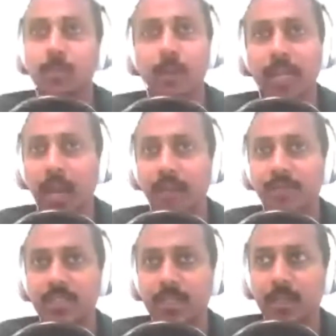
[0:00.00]
point.
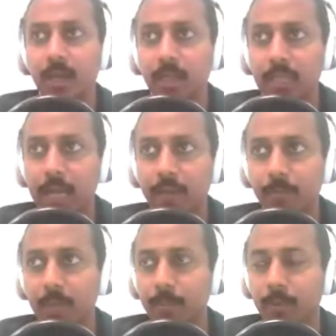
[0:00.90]
I've seen a lot
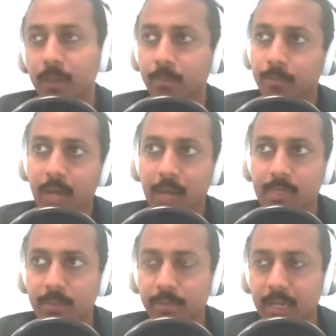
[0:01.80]
of people, and
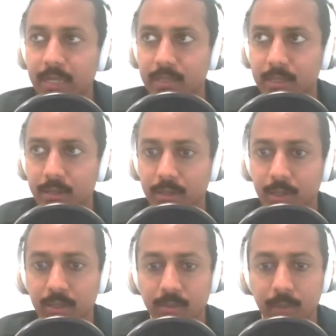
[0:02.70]
perhaps it's because they're
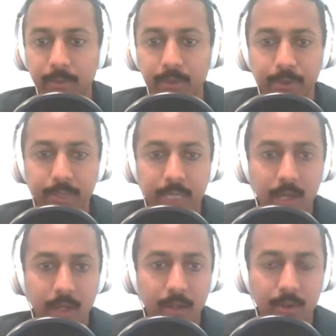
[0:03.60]
adults. Maybe you were
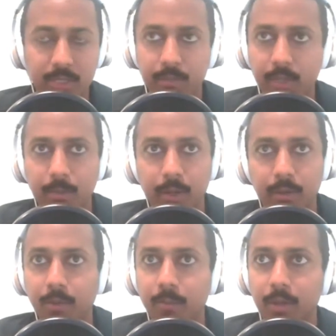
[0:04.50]
younger, or something
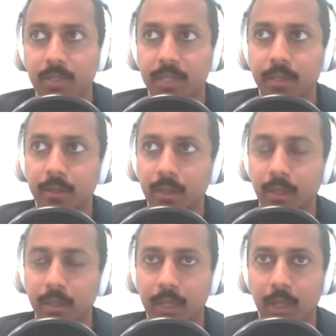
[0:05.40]
about you in
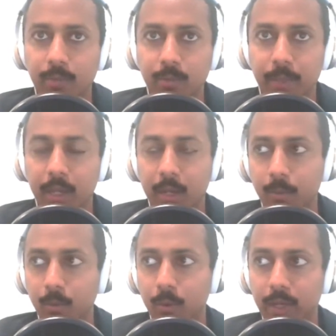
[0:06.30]
particularly helped you pick it
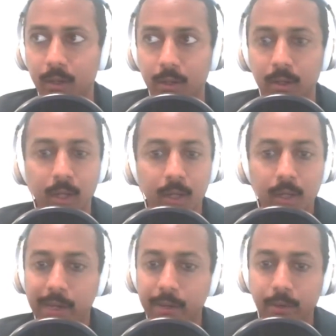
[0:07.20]
up quicker.
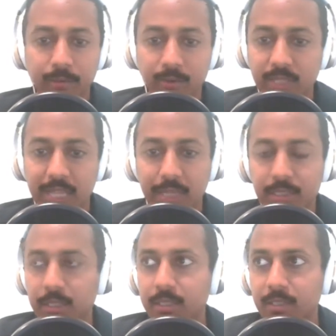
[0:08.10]
I don't know if it's the
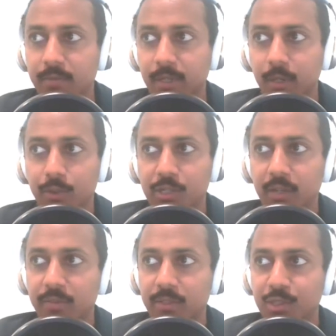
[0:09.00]
excellence of the
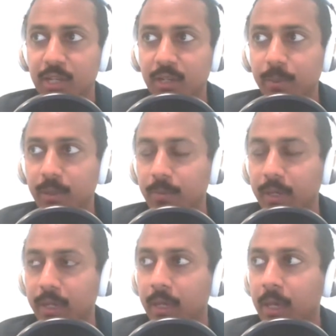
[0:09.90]
coaching of this gentleman,
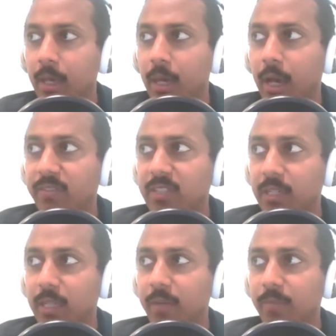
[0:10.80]
but I've seen
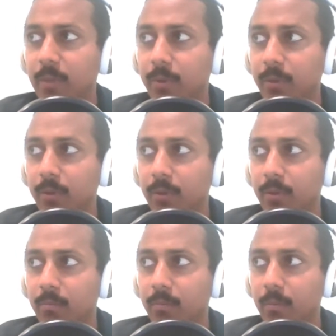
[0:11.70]
a lot of
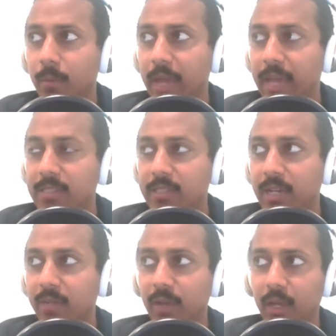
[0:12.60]
people as
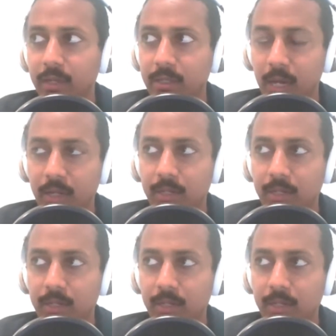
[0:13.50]
kind of young